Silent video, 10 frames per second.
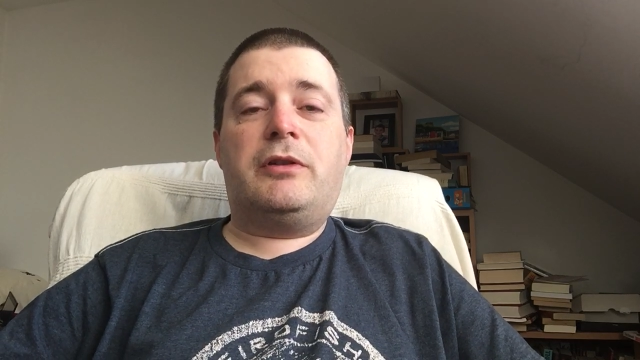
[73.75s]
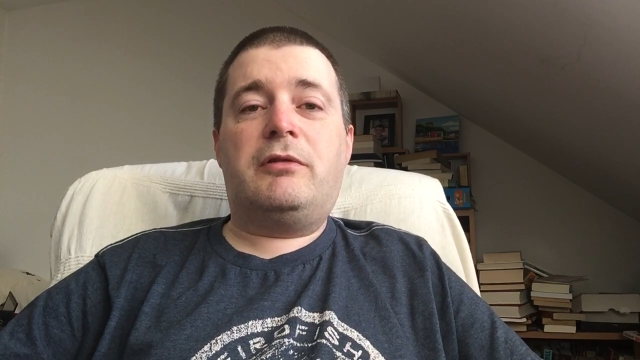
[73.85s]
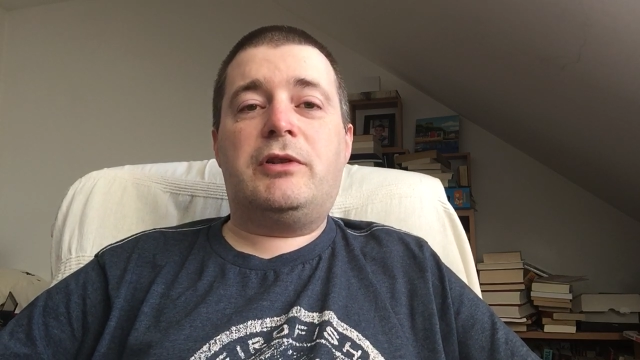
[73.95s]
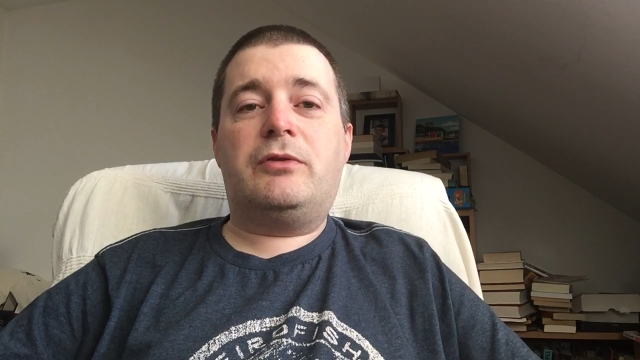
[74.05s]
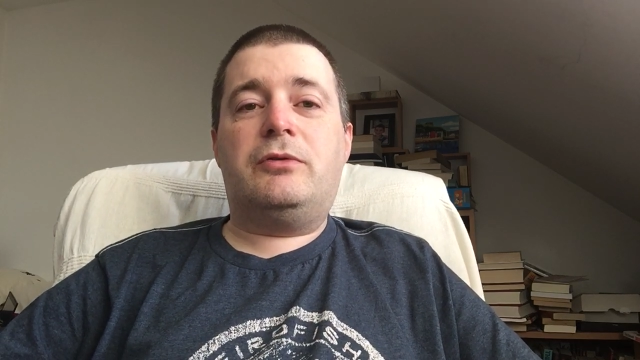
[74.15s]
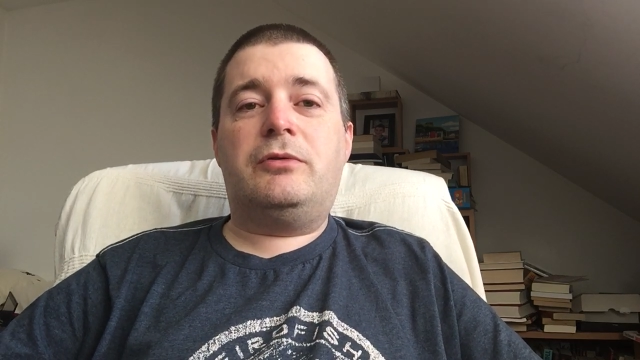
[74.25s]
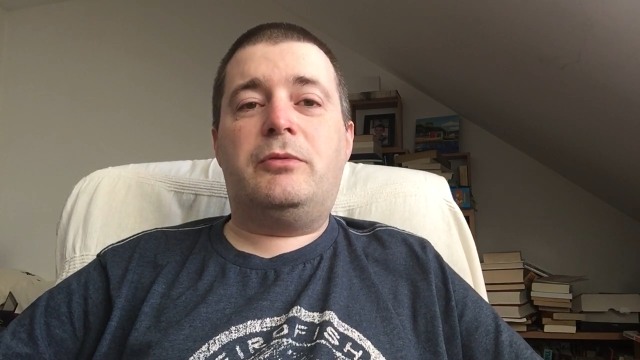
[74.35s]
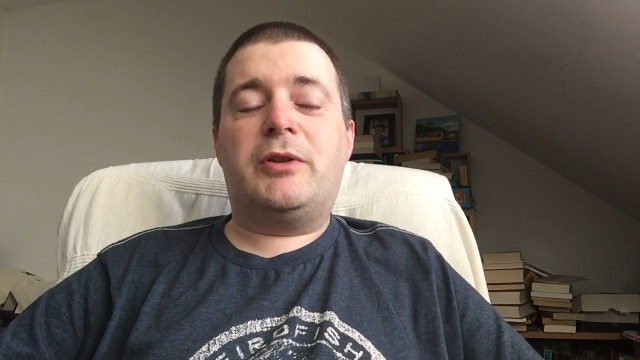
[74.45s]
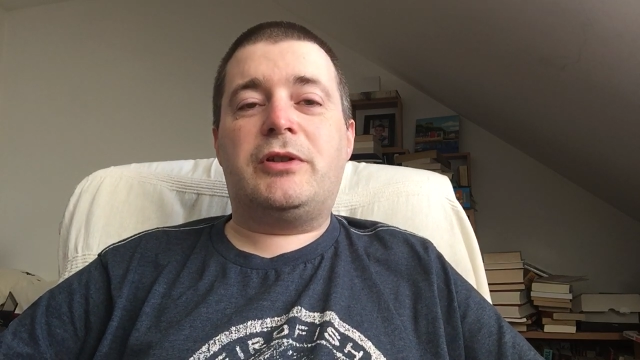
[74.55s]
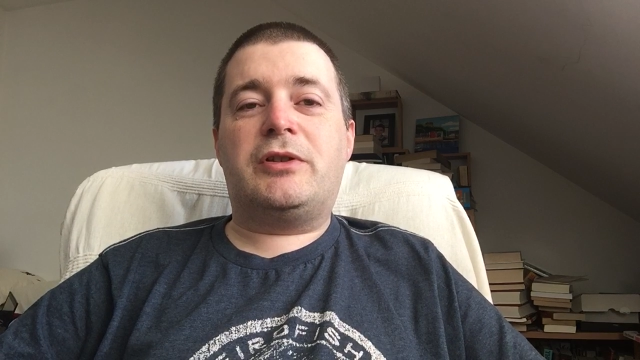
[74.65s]
that there is
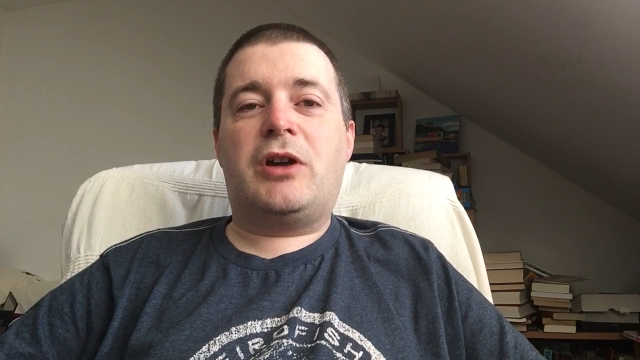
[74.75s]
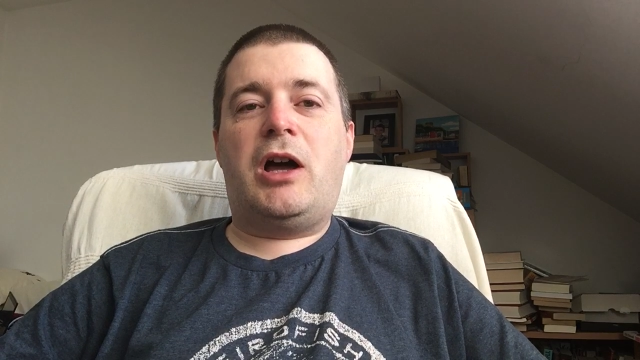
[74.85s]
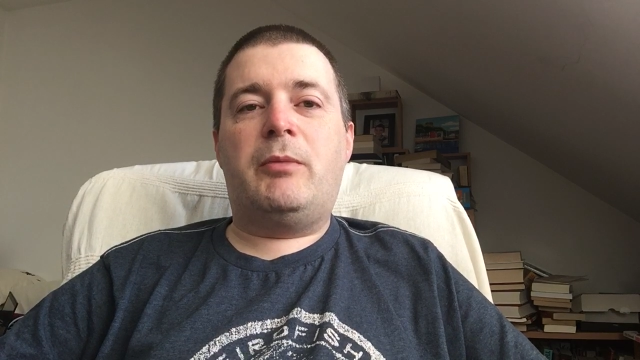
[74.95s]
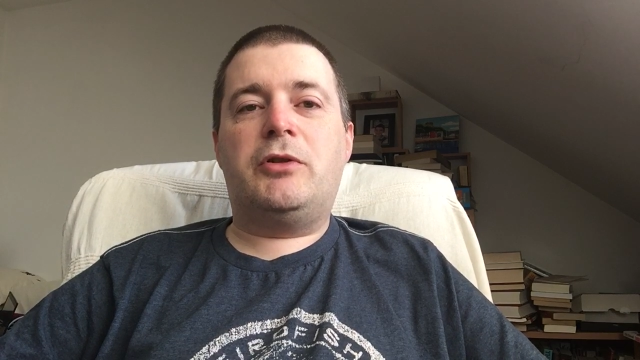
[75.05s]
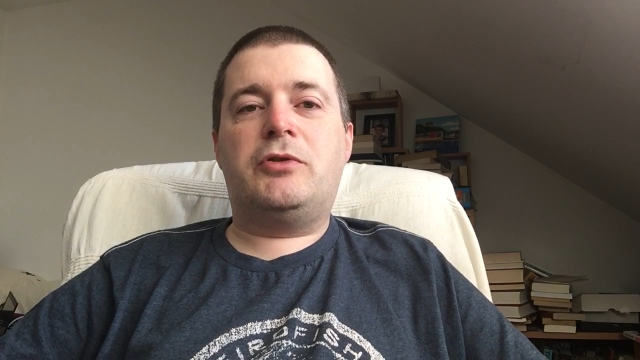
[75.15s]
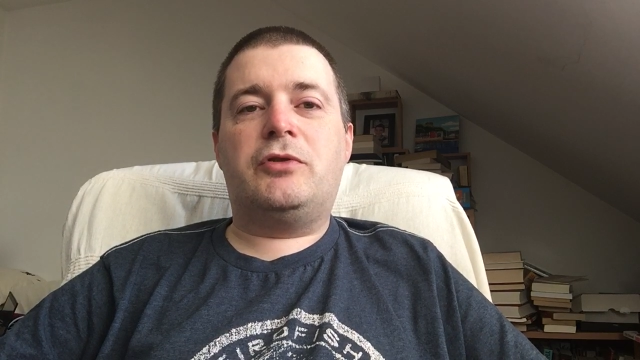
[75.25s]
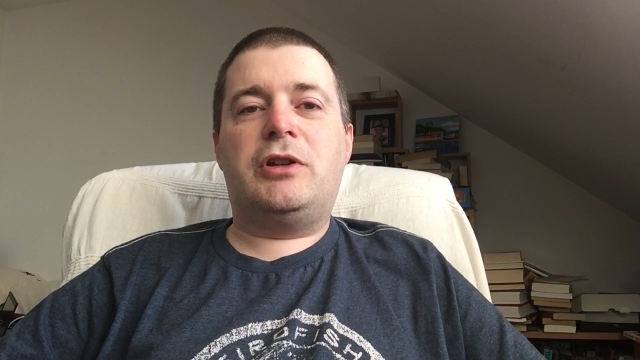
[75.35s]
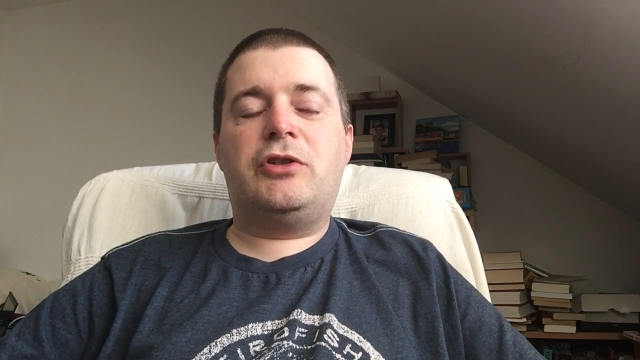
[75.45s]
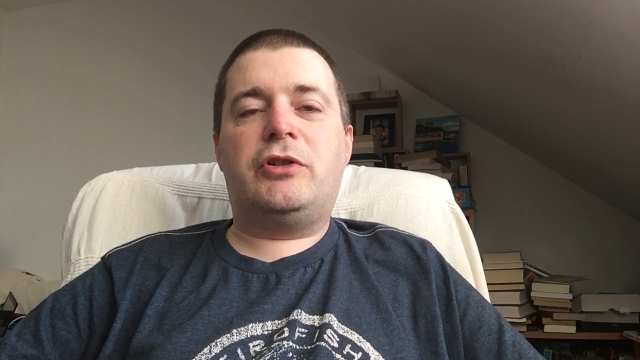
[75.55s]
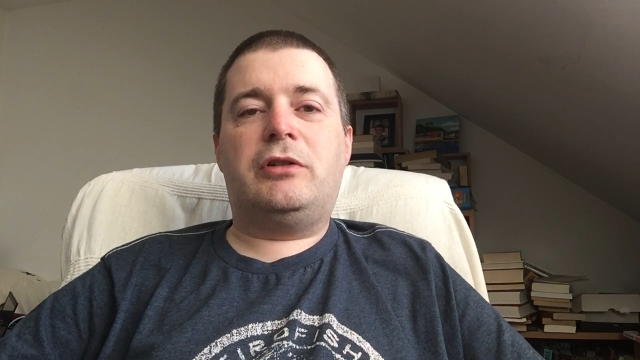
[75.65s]
almost a time-honoured
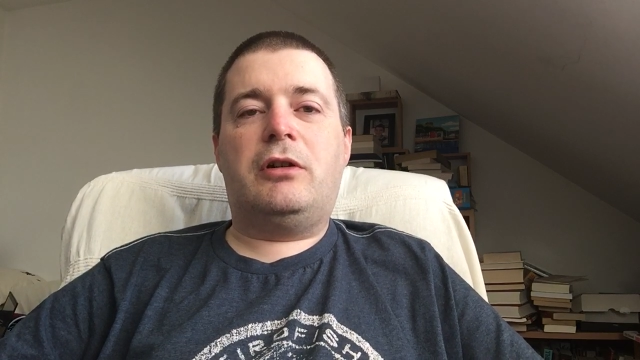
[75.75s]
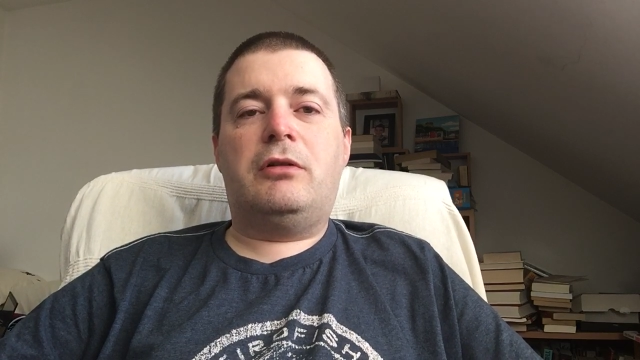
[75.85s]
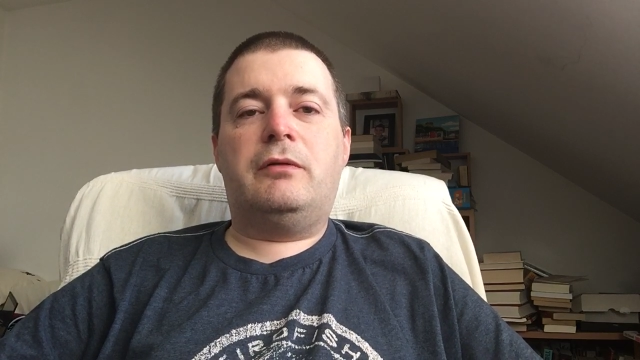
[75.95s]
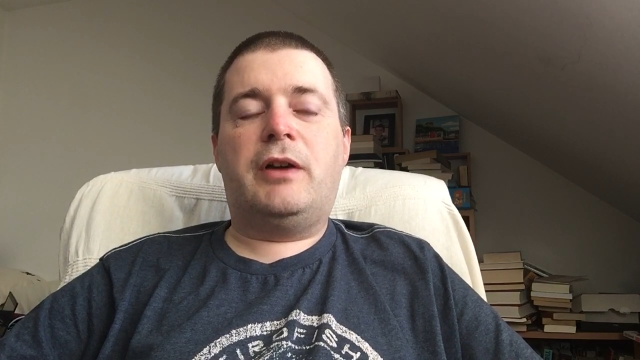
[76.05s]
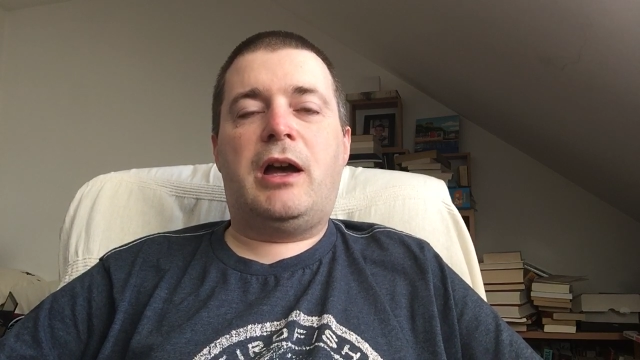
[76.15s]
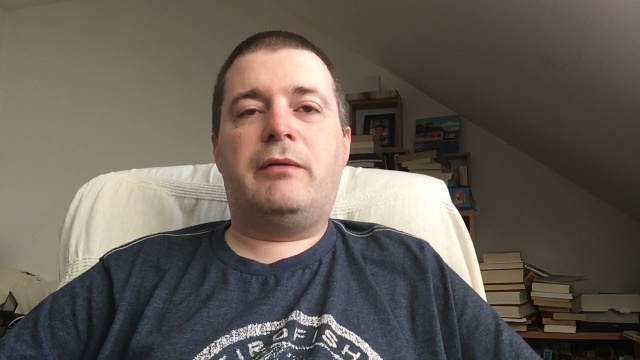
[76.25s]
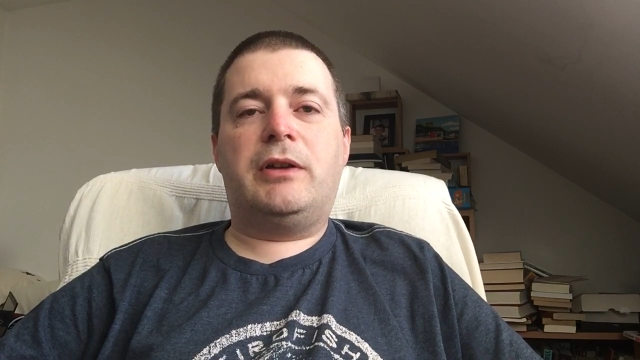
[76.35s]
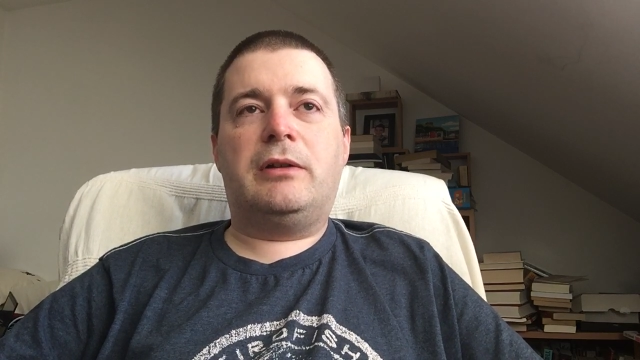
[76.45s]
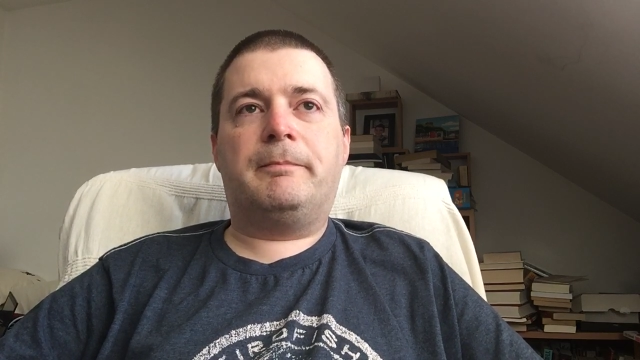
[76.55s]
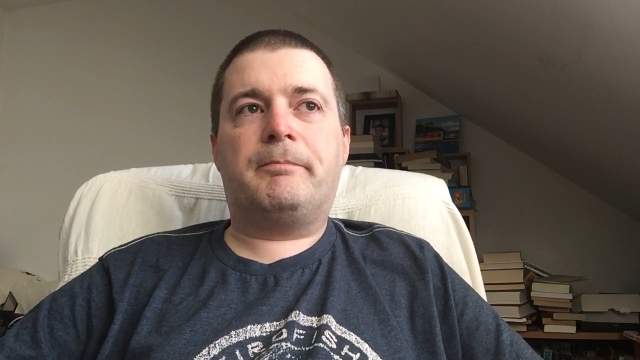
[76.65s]
tradition of
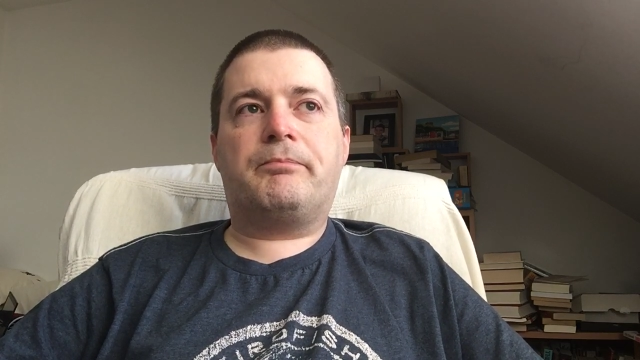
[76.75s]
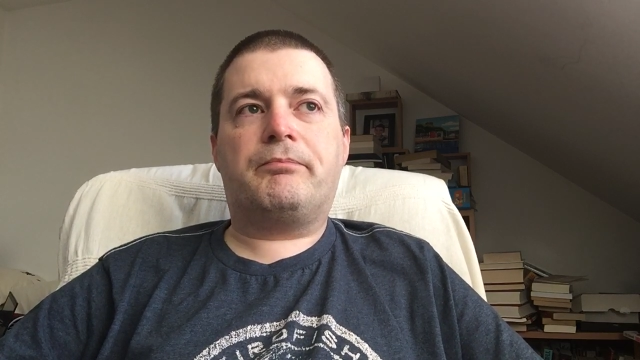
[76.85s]
having